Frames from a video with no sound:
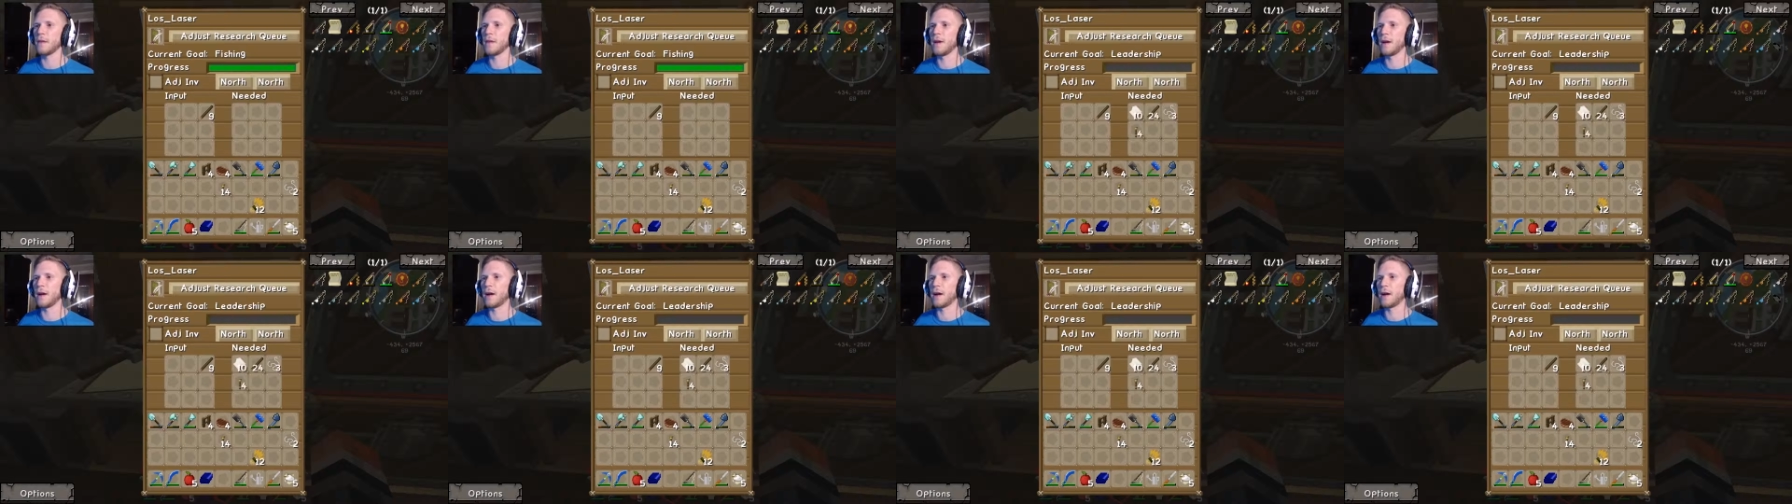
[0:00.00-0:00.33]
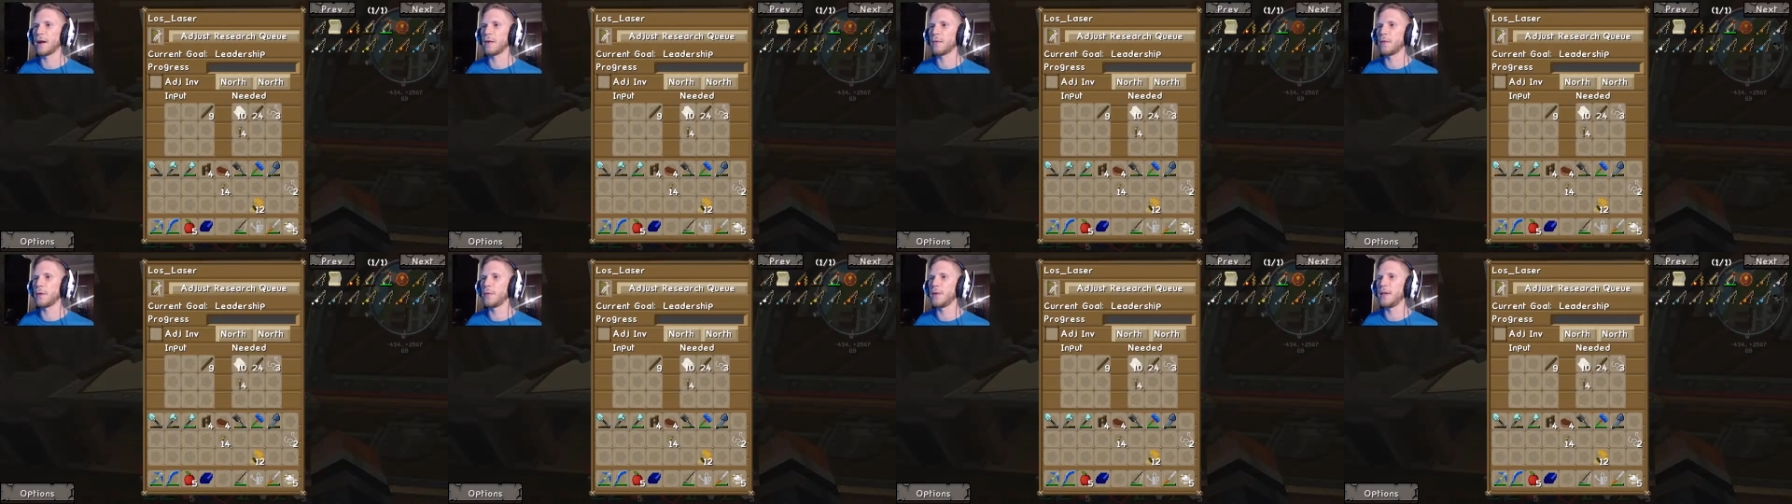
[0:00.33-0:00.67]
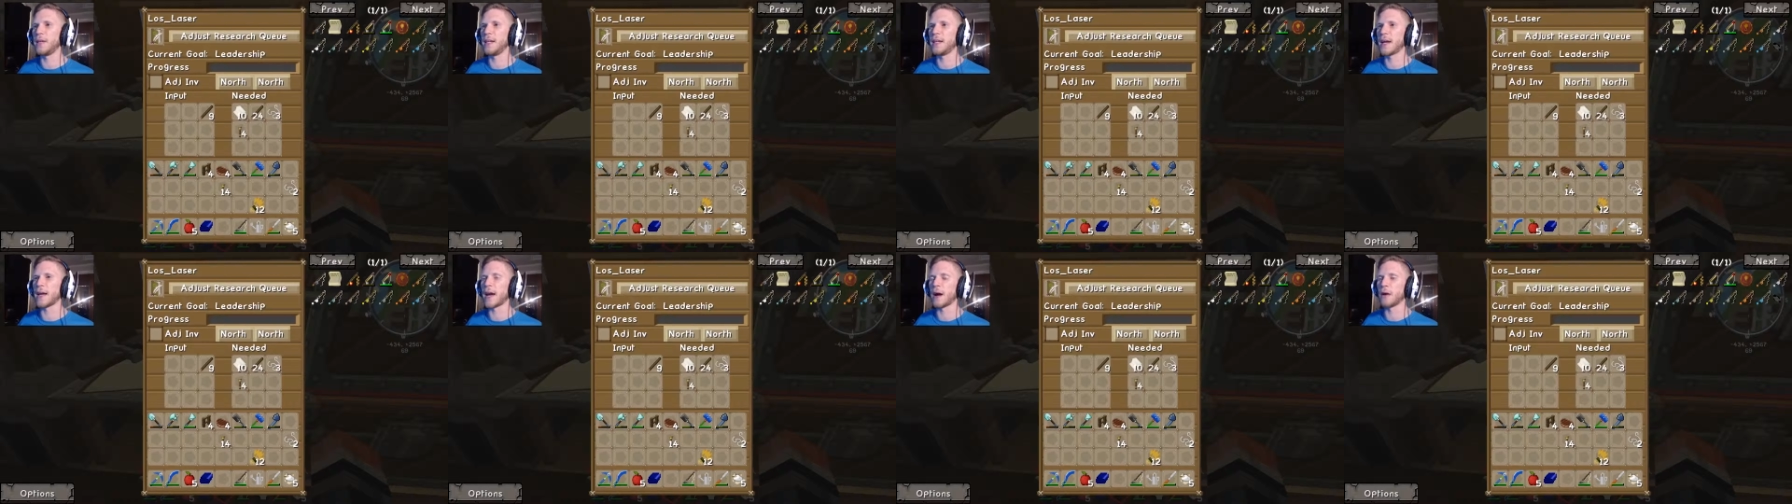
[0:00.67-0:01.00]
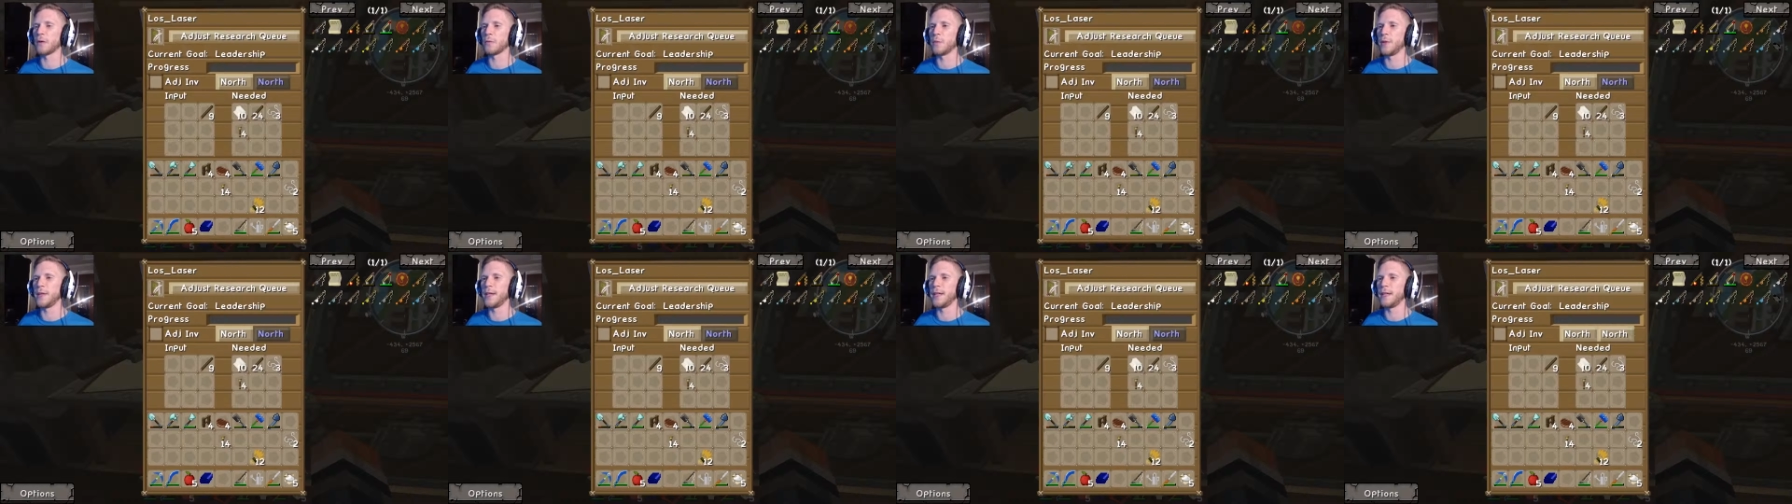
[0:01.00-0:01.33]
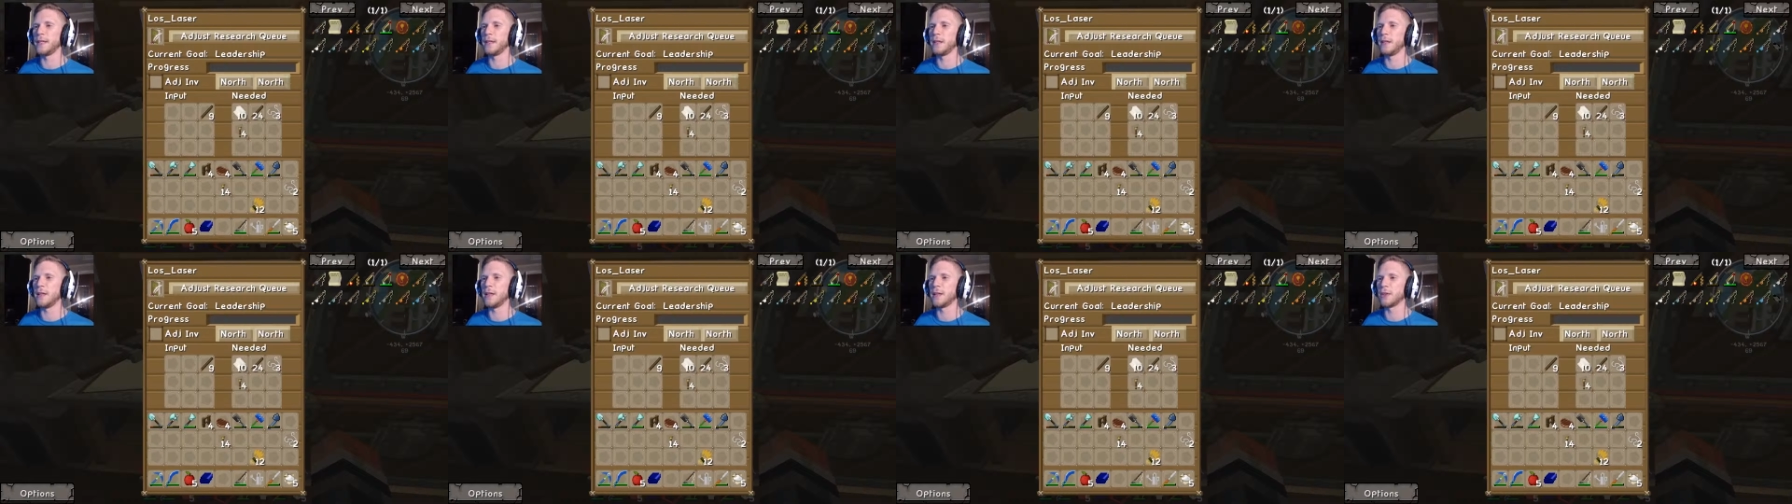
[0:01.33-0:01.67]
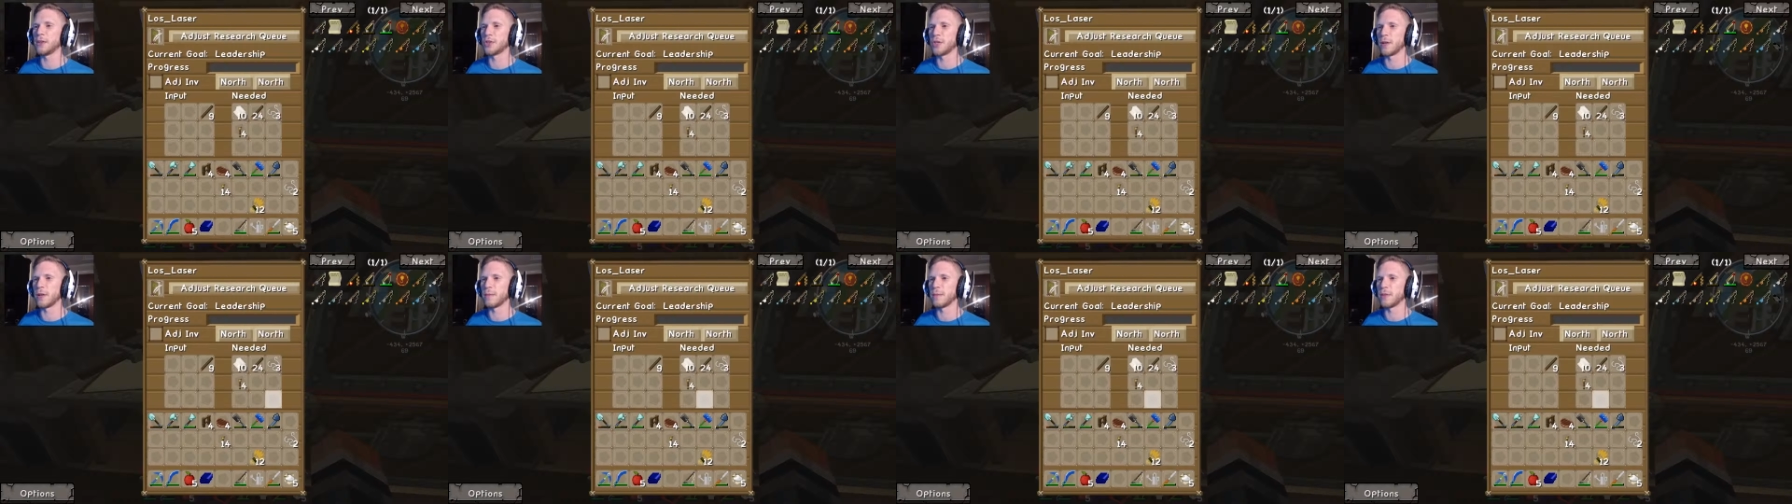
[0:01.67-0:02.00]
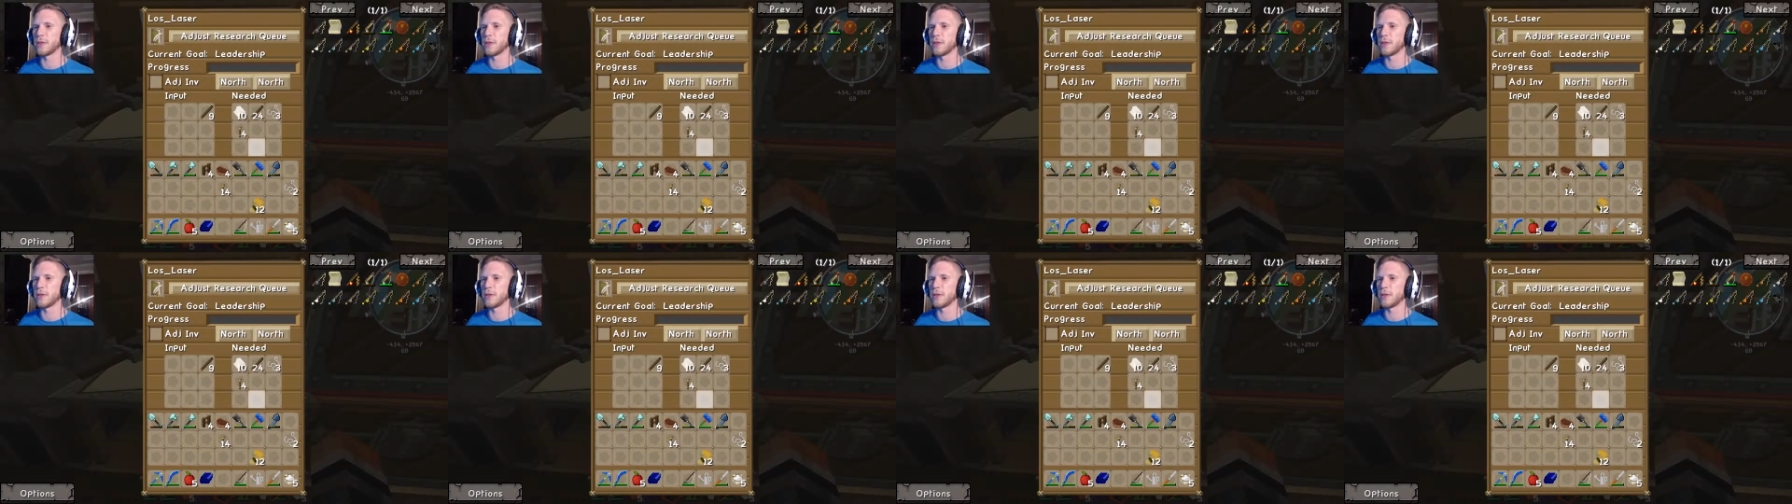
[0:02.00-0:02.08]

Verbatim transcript: Alright, what we need now? We need leadership,